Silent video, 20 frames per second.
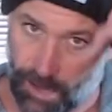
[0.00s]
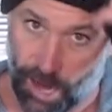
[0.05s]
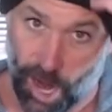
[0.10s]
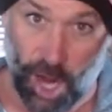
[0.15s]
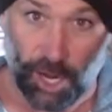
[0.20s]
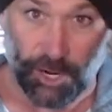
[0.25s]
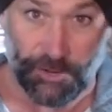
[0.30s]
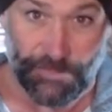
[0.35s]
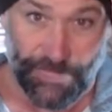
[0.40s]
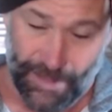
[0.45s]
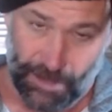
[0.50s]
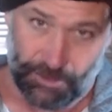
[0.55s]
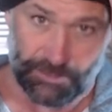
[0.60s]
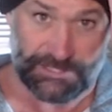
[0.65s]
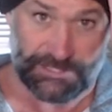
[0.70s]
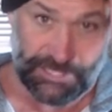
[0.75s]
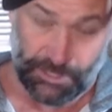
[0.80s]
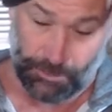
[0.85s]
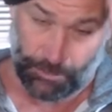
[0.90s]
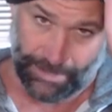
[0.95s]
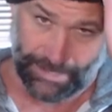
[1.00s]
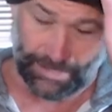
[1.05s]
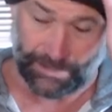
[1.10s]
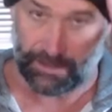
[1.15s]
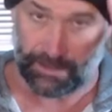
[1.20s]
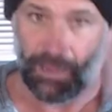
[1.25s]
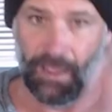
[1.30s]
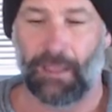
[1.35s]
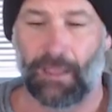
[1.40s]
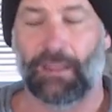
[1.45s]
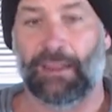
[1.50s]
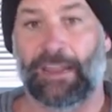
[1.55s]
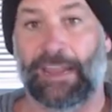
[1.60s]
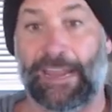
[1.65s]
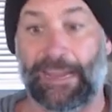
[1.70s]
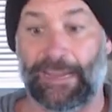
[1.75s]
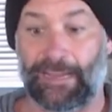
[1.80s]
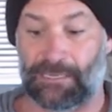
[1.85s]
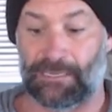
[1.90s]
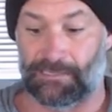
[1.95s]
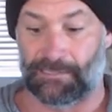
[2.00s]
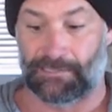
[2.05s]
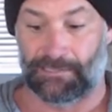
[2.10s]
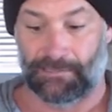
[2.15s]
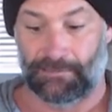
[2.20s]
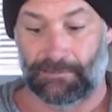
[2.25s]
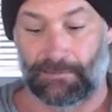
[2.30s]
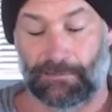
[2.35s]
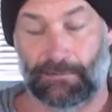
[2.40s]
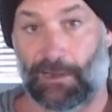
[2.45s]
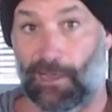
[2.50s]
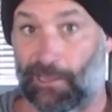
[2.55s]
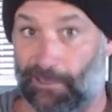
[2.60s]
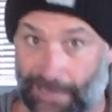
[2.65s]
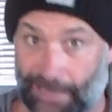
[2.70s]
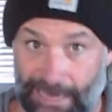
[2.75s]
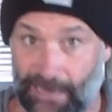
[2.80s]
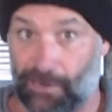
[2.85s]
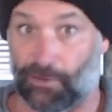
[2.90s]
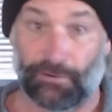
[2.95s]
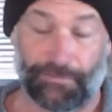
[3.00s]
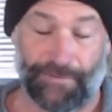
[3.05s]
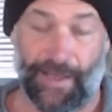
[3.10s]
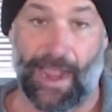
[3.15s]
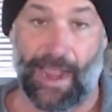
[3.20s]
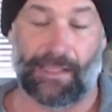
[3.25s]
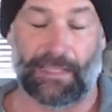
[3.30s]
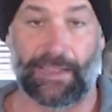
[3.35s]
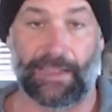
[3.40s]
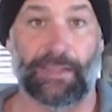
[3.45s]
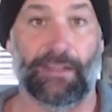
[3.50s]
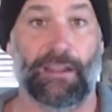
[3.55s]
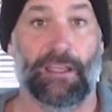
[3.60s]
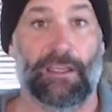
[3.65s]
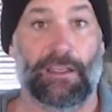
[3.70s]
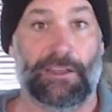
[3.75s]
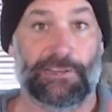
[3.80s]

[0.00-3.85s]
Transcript: All they're doing is a legal filing